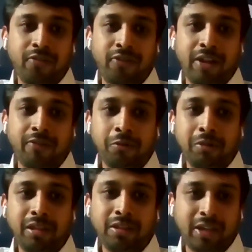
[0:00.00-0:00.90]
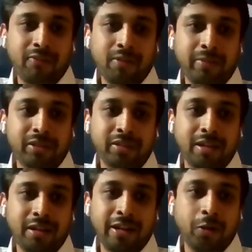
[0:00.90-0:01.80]
5, only 3 will be
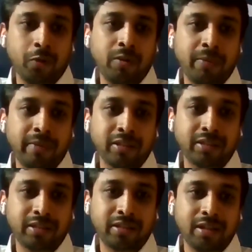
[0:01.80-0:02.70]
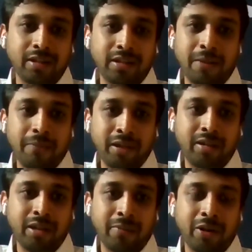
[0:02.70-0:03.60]
skilled and 2 will be unskilled
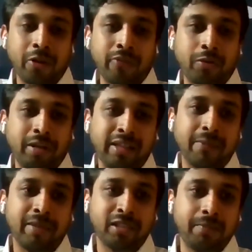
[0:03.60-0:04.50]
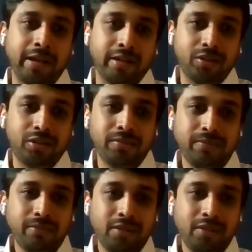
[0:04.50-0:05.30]
completely, but you have to take them as a package.